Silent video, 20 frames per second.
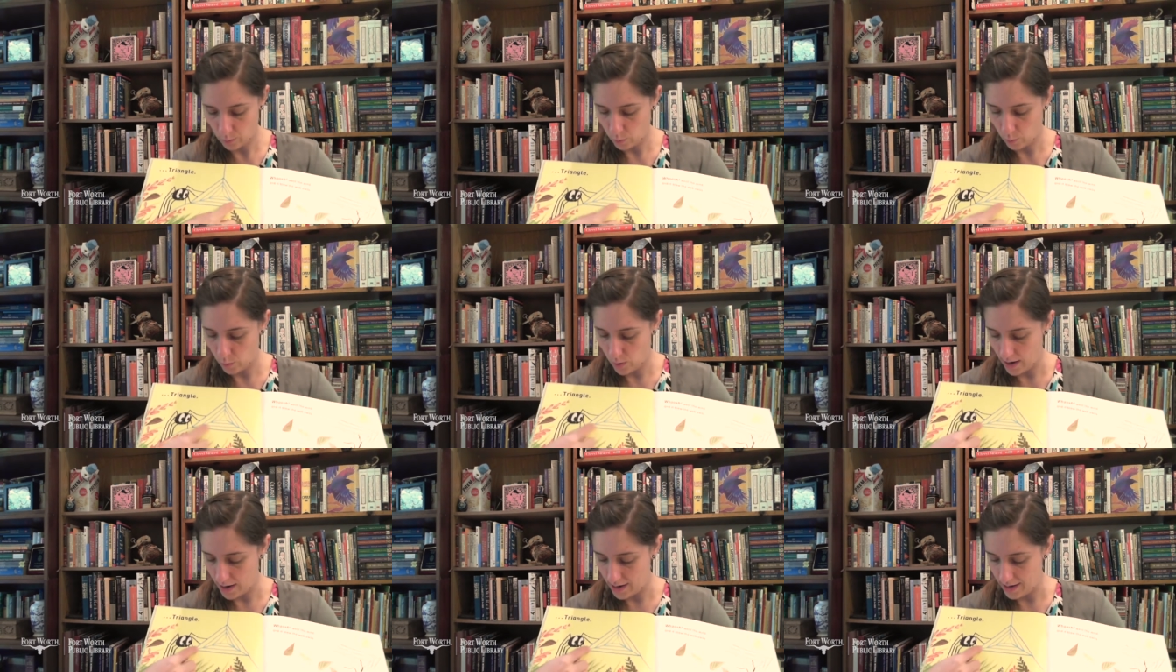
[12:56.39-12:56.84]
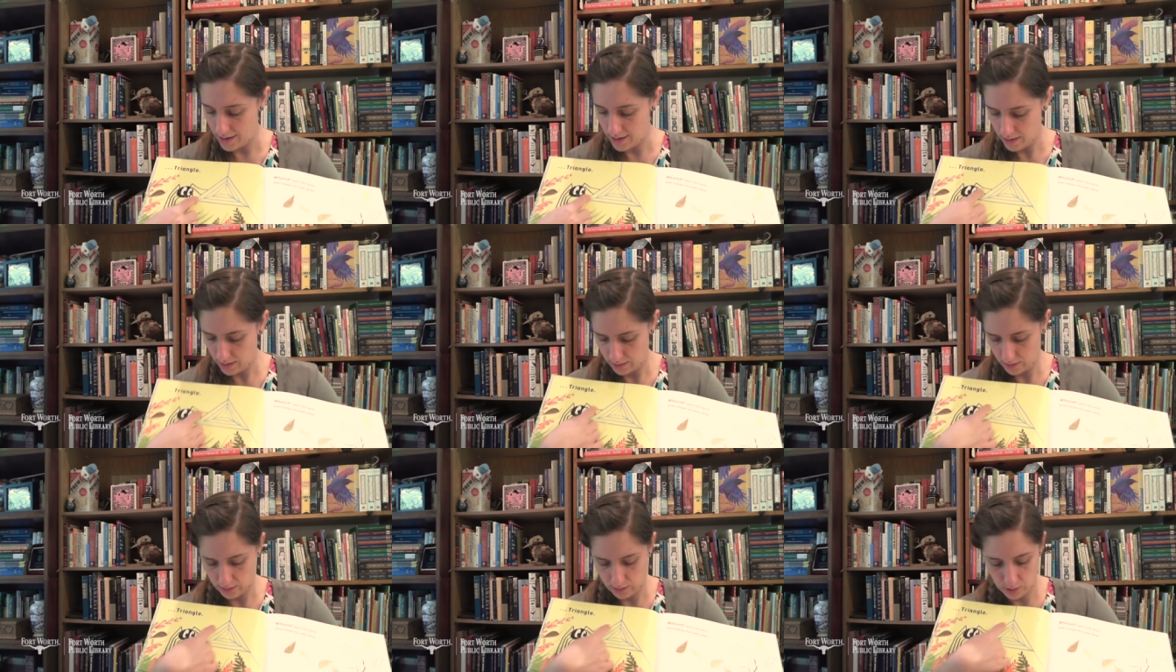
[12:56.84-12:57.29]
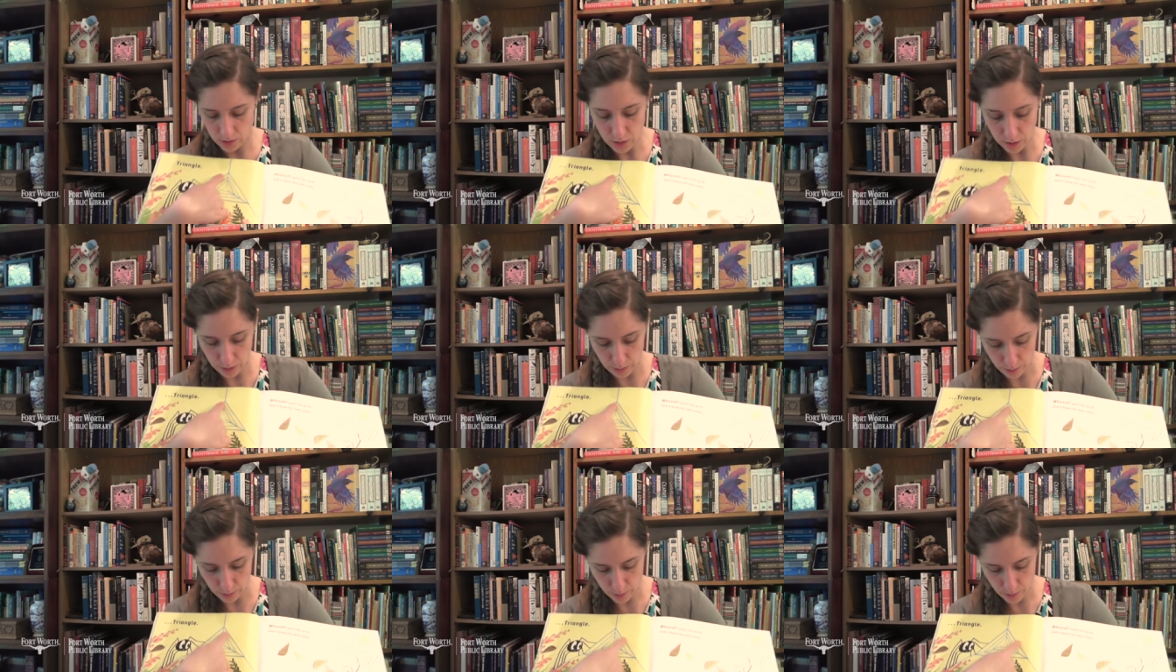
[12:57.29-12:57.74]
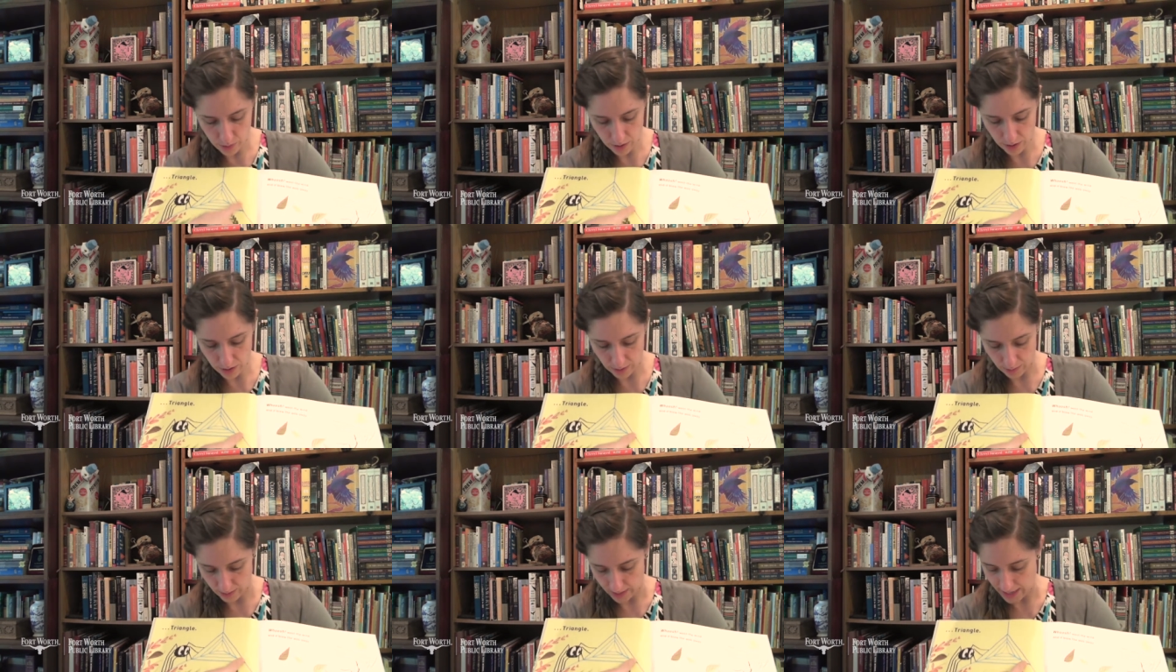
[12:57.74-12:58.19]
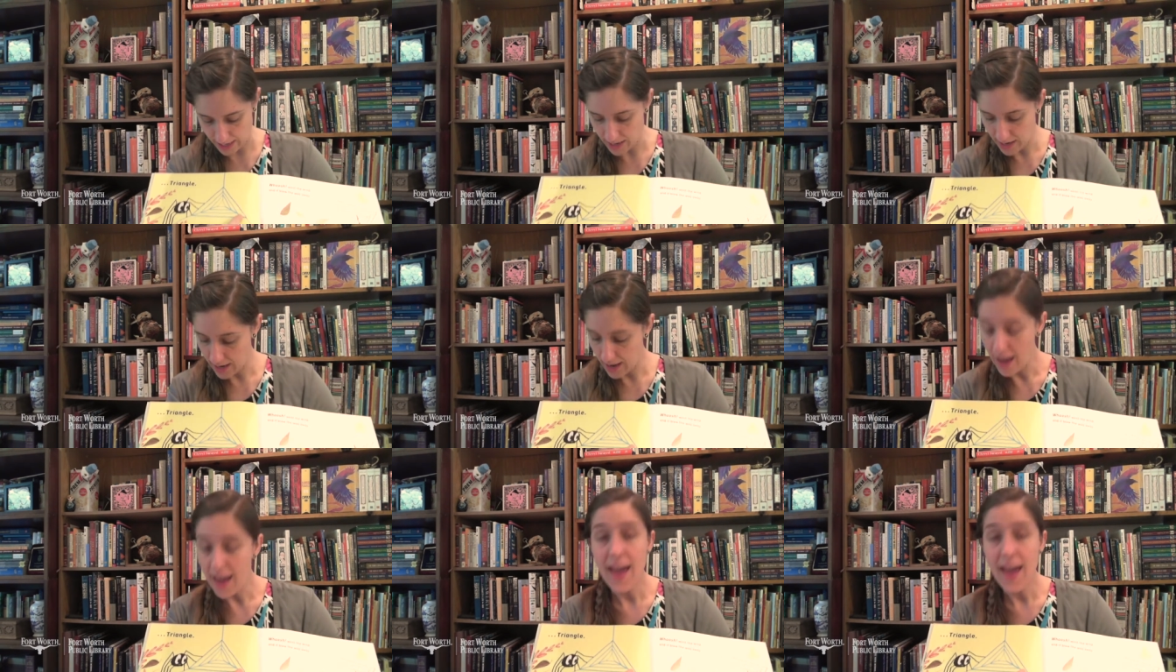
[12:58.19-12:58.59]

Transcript: one, two, three,